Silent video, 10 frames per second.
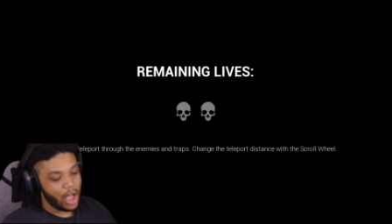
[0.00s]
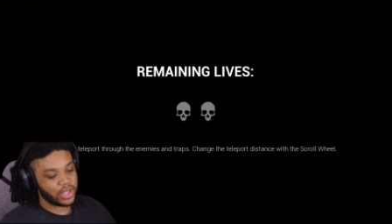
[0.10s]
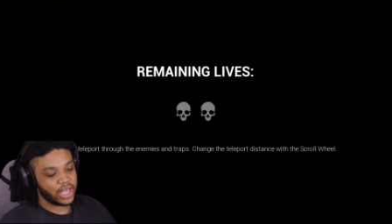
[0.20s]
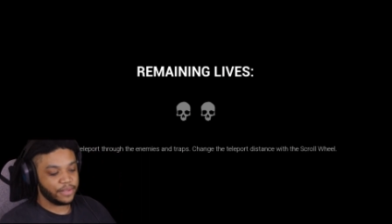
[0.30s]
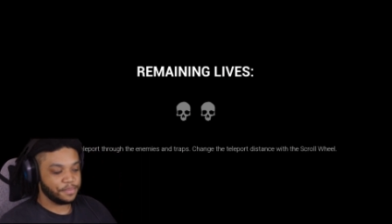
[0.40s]
Nah,
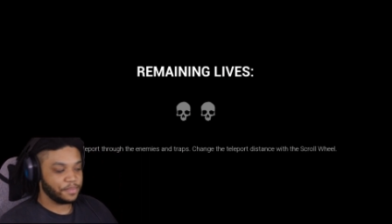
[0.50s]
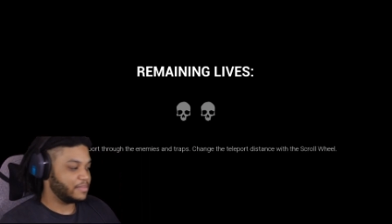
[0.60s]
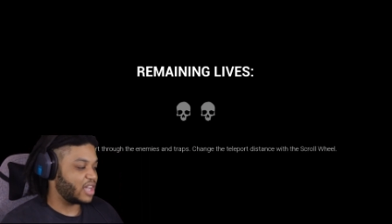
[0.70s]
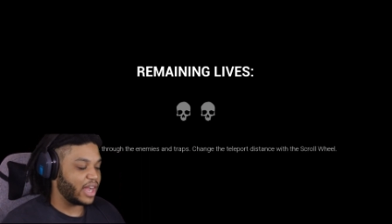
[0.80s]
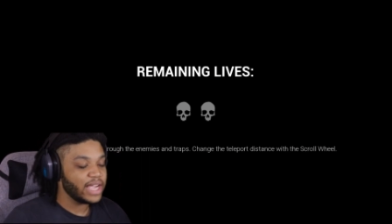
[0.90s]
okay.
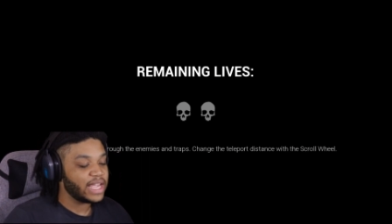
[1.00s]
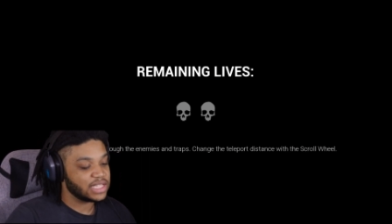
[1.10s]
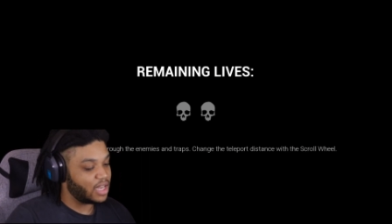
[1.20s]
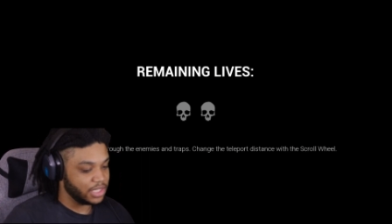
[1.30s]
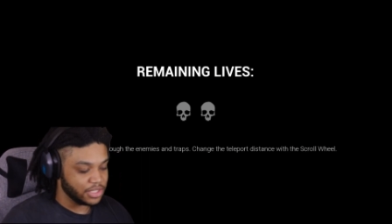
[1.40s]
I'm sorry. I
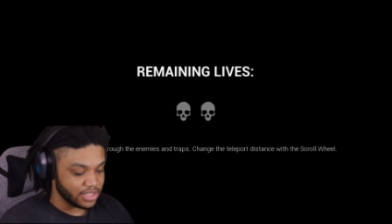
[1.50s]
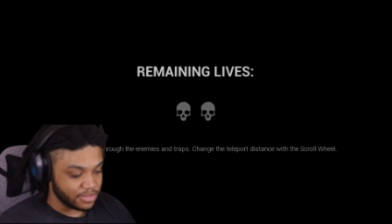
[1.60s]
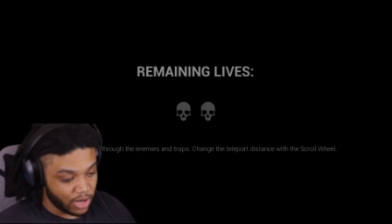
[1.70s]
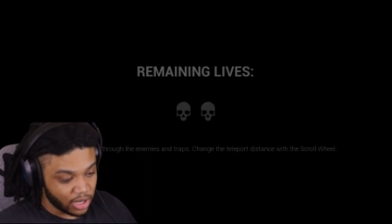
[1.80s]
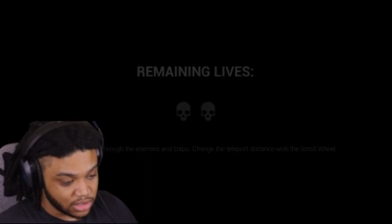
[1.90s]
can't talk during
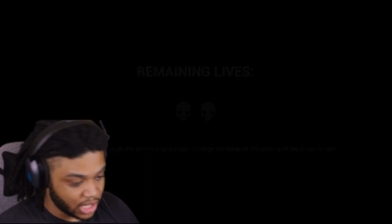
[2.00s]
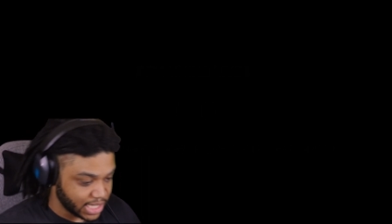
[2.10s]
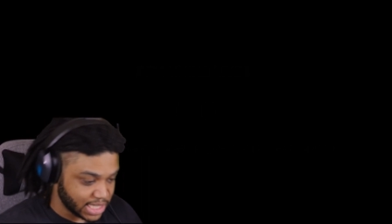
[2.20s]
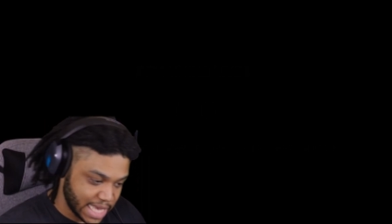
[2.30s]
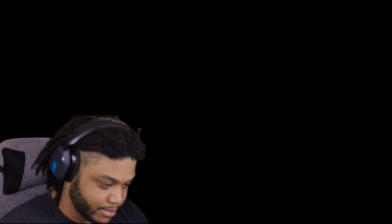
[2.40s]
this part.
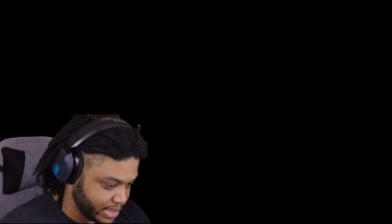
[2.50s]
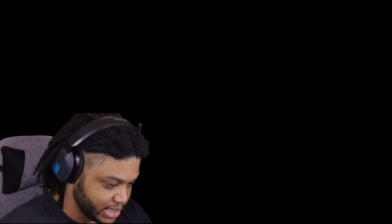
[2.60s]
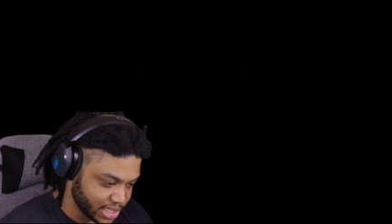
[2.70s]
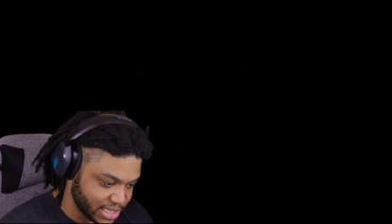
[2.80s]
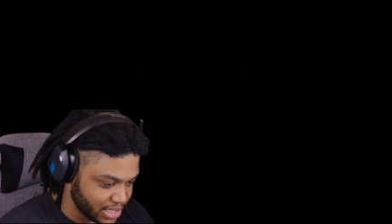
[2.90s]
I just gotta
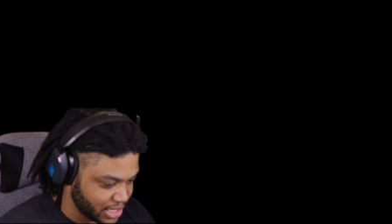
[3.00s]
beat this.